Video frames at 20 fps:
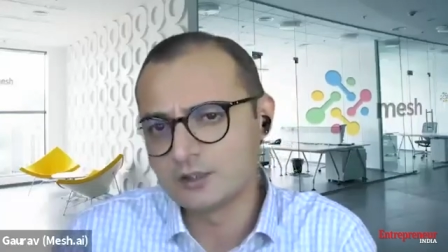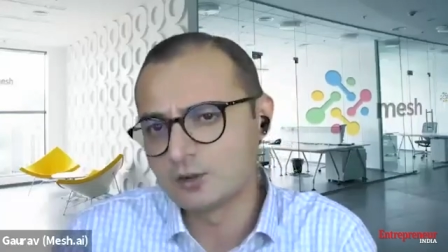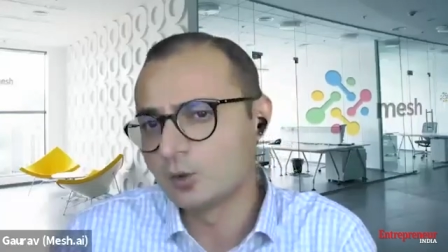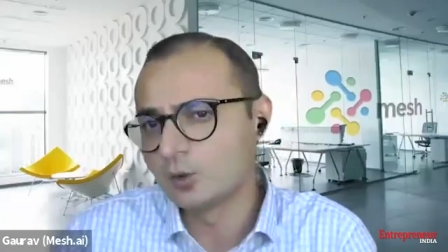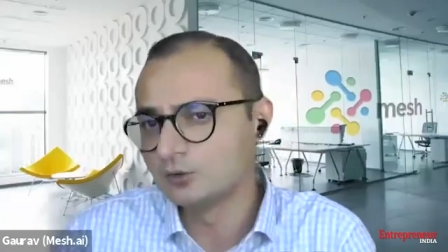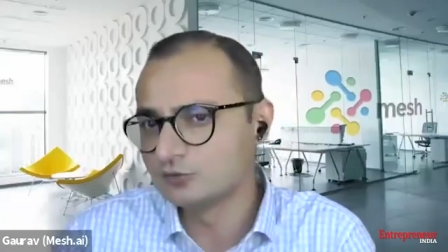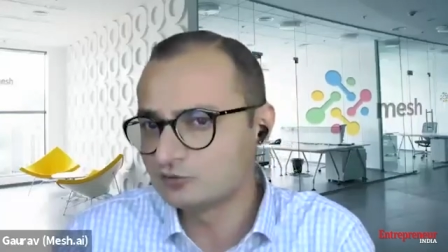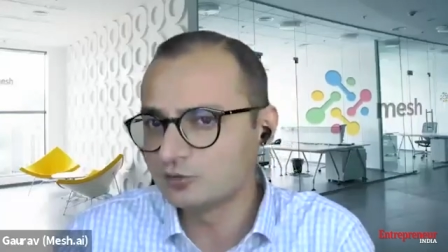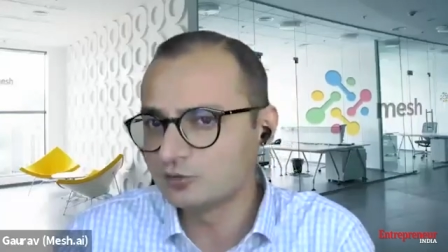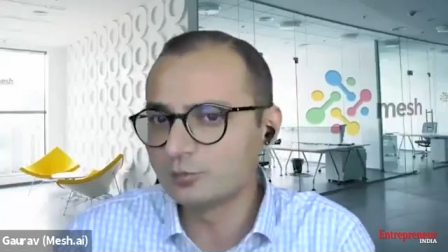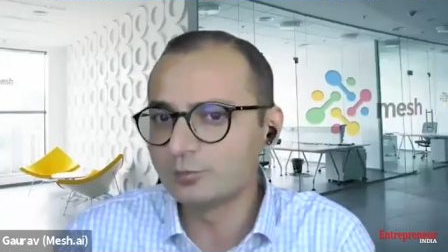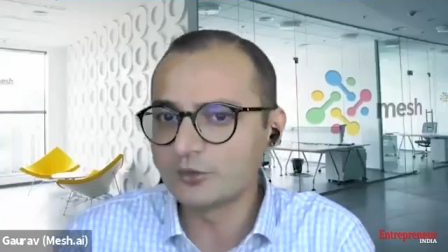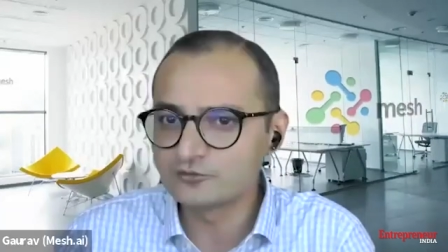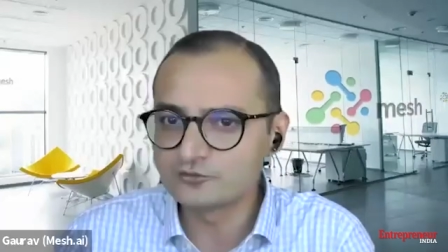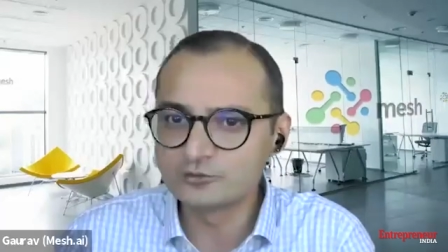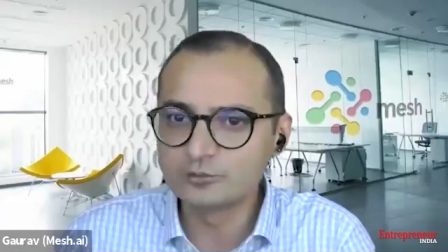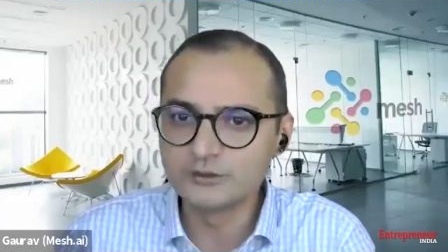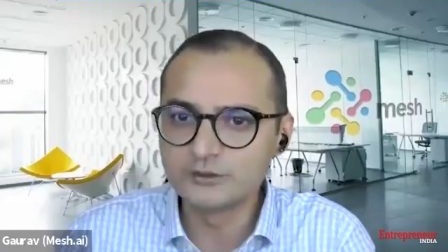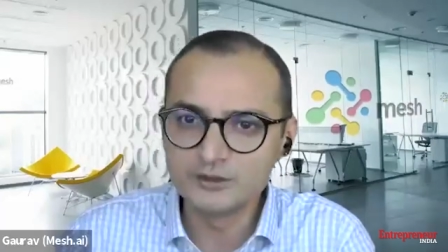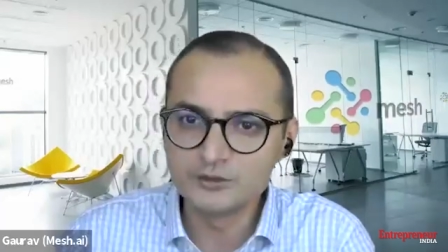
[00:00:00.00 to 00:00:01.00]
They'll also
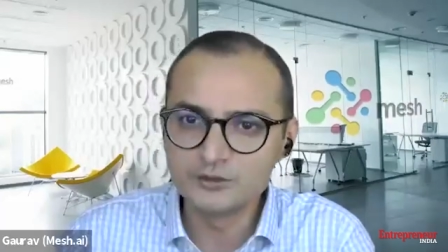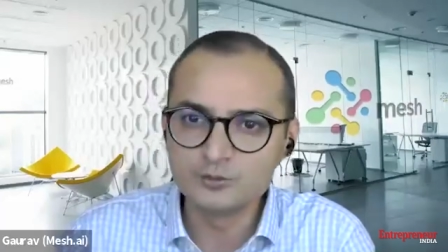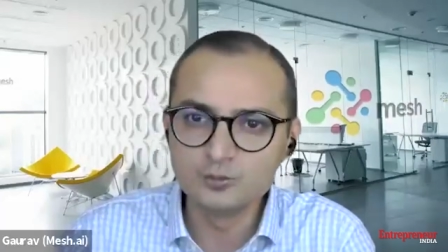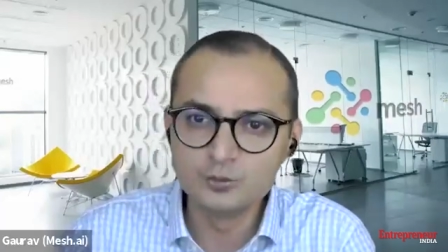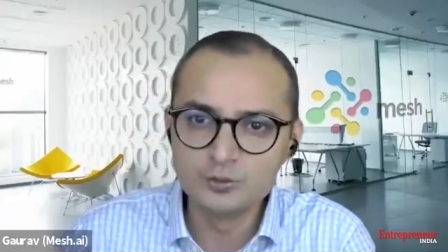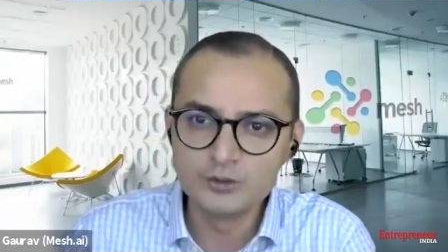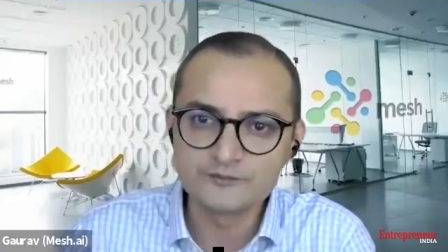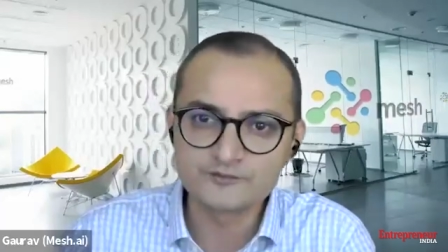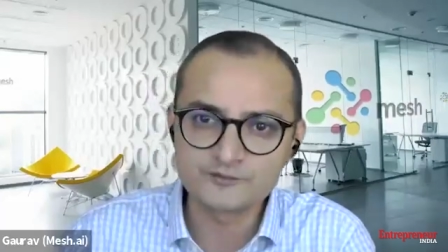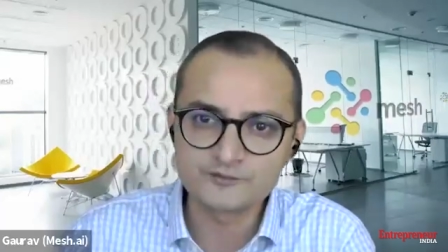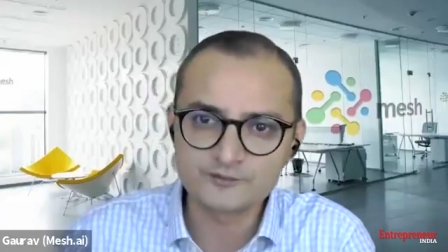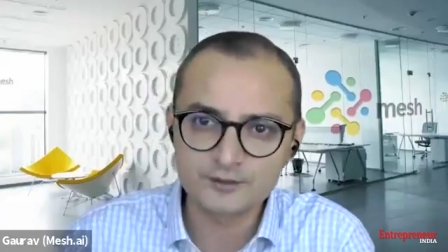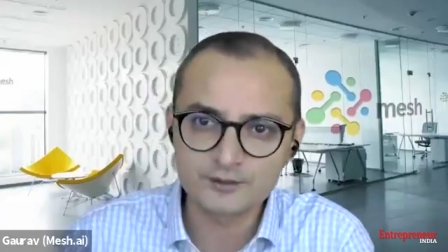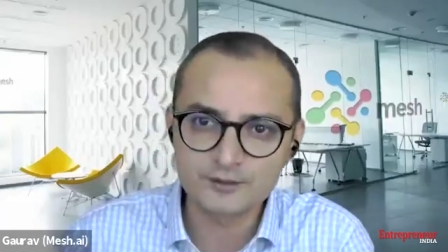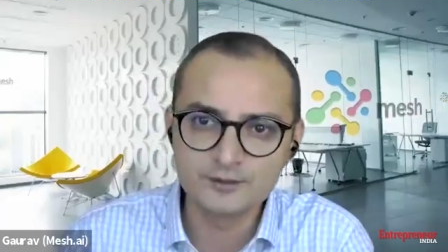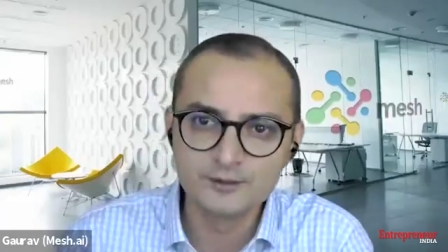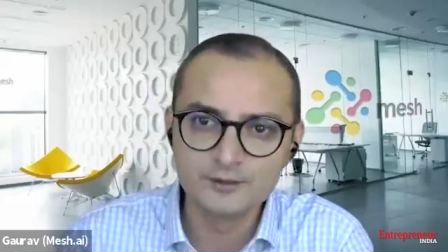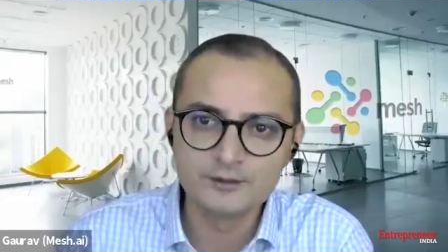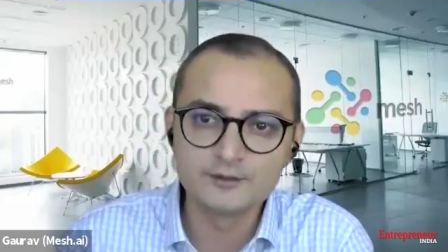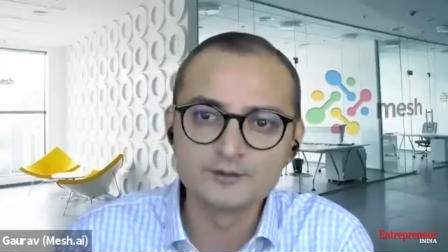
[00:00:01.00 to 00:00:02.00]
possibly do,
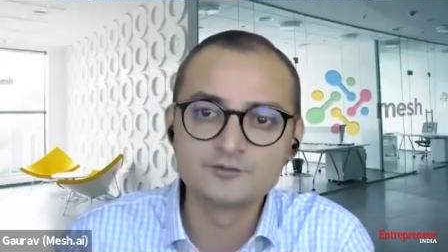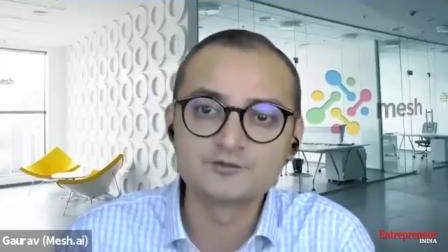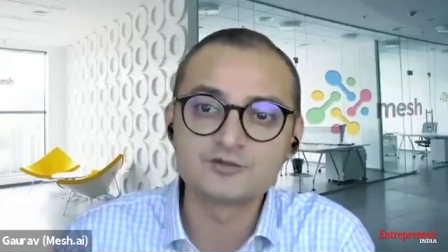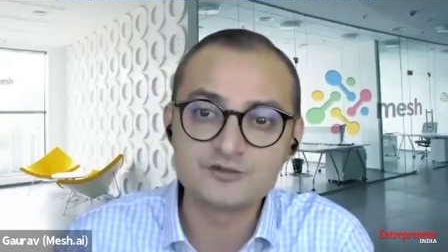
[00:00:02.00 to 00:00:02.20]
let's say,